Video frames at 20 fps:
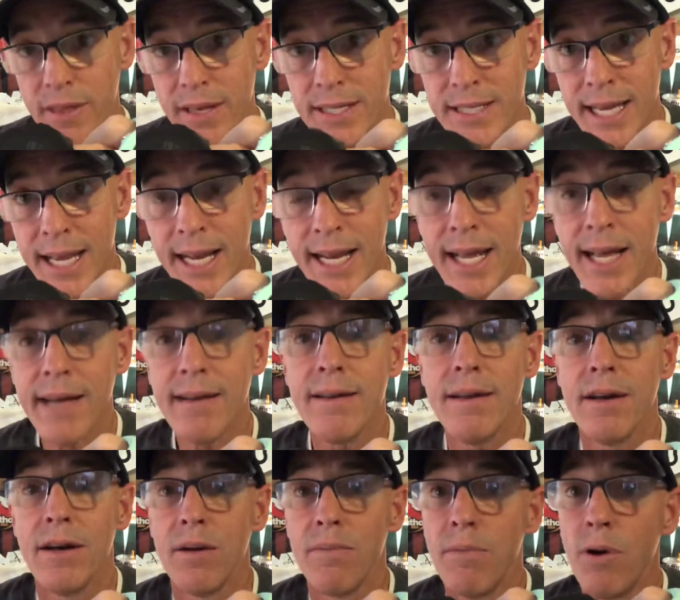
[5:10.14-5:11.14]
the data,
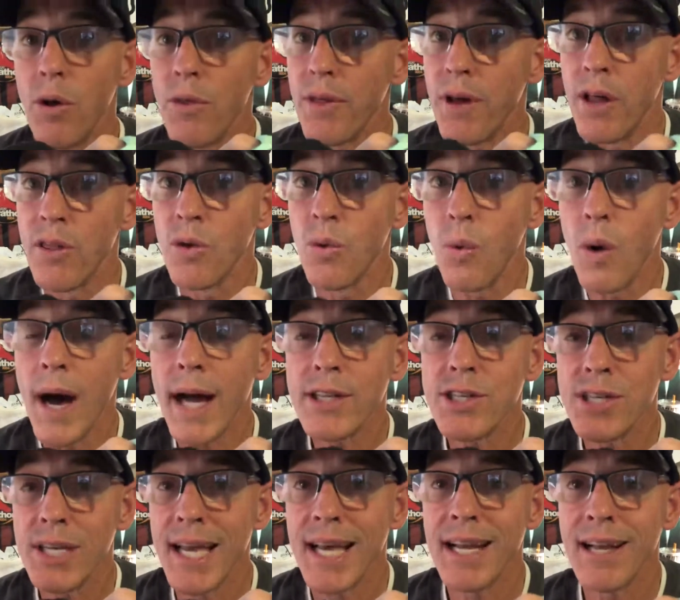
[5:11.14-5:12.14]
both on the
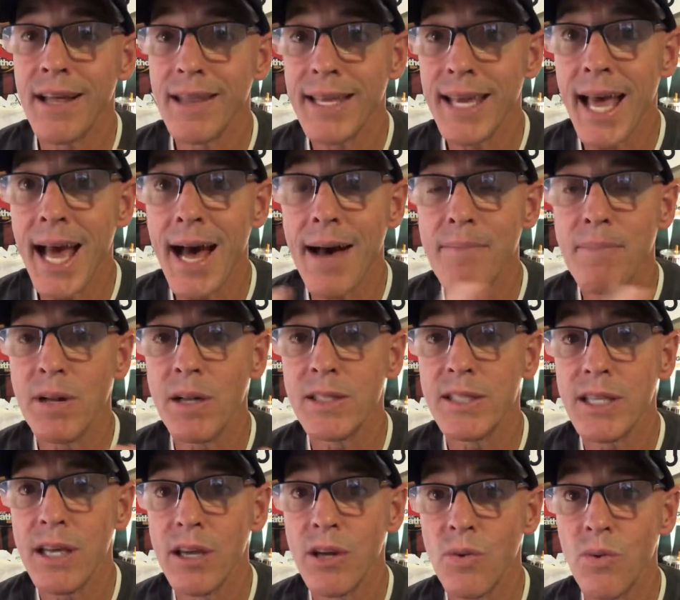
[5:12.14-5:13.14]
watch and on the app, it'll
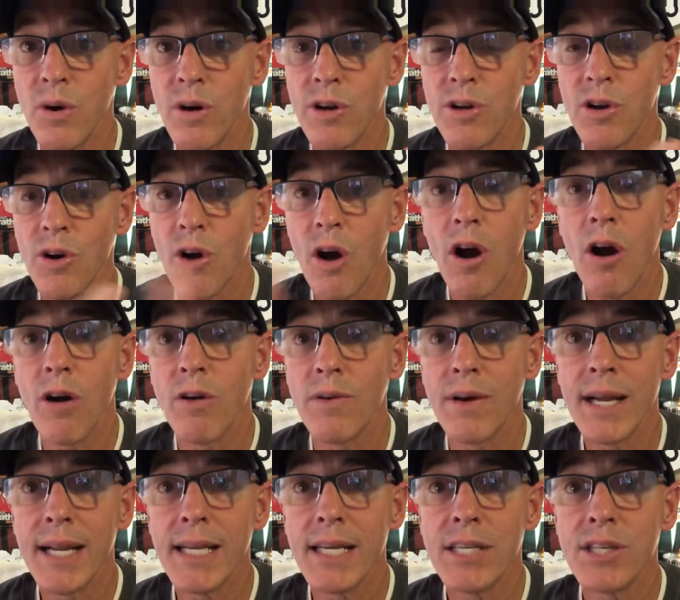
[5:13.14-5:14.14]
tell you where your heart
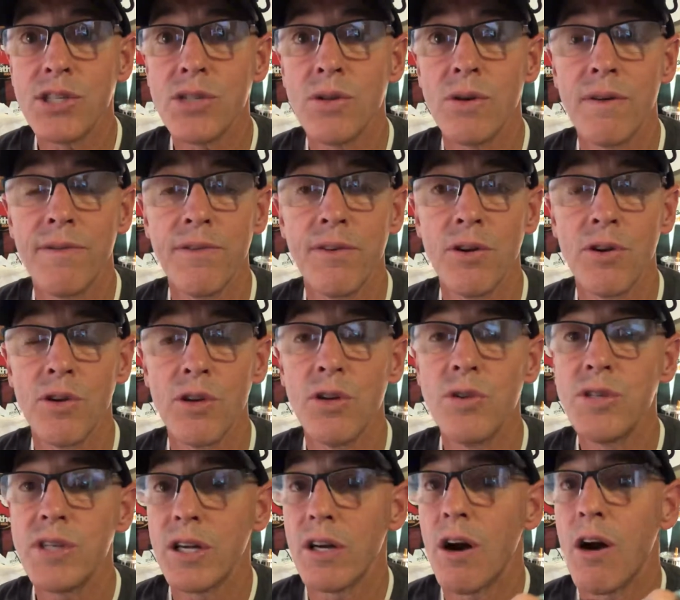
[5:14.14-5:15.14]
rate is. So if you're
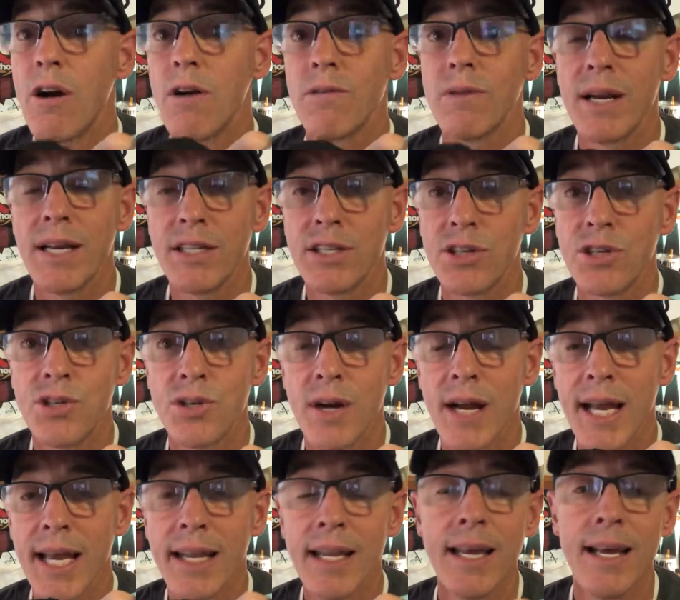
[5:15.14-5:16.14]
using heart rate to
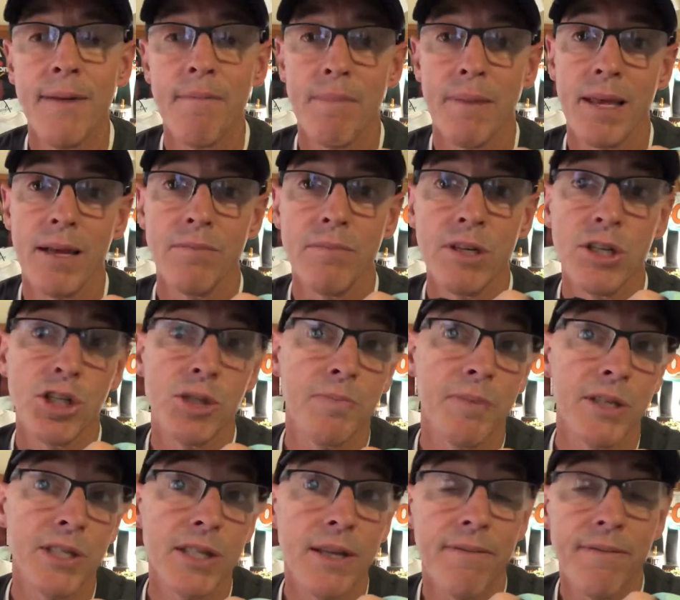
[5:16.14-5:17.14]
train and be
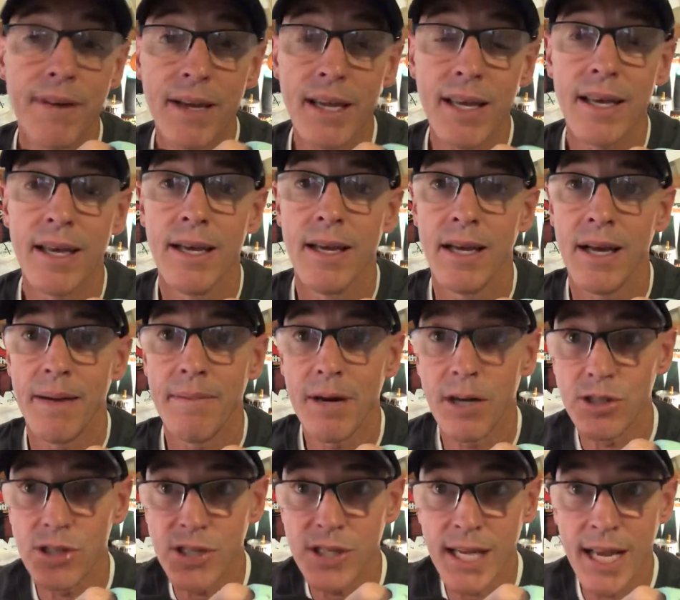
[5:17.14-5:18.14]
specific
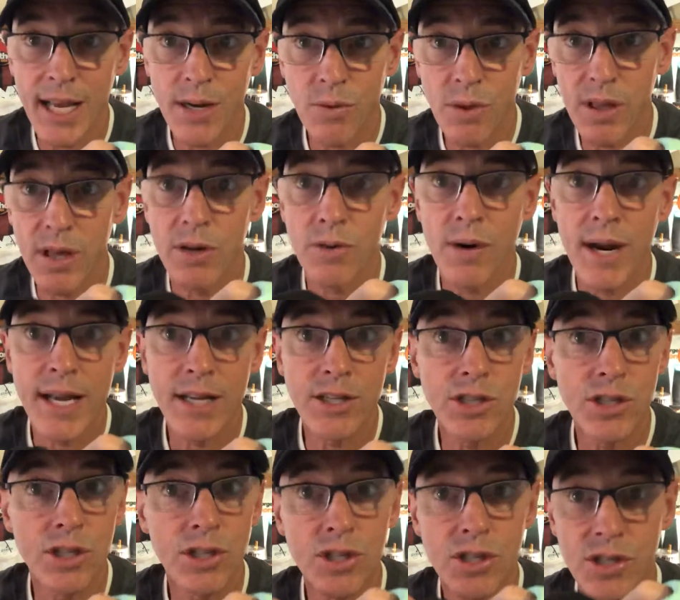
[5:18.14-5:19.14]
about staying within
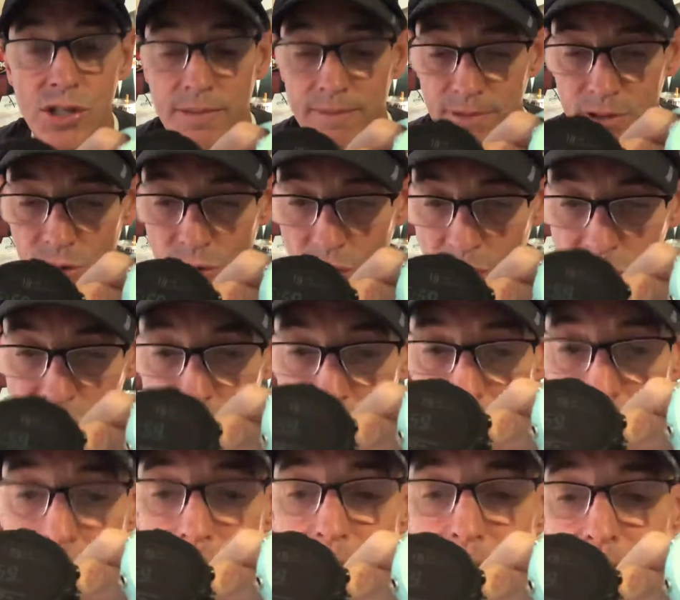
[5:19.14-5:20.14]
ranges, you're all
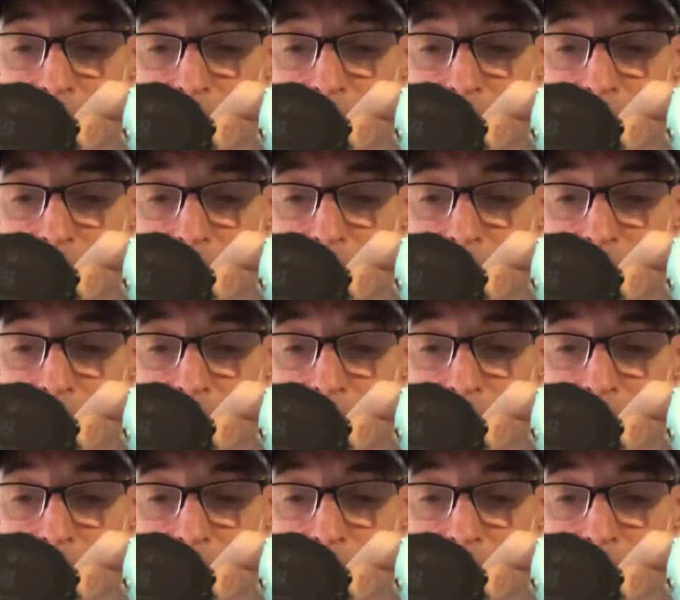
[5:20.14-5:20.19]
set.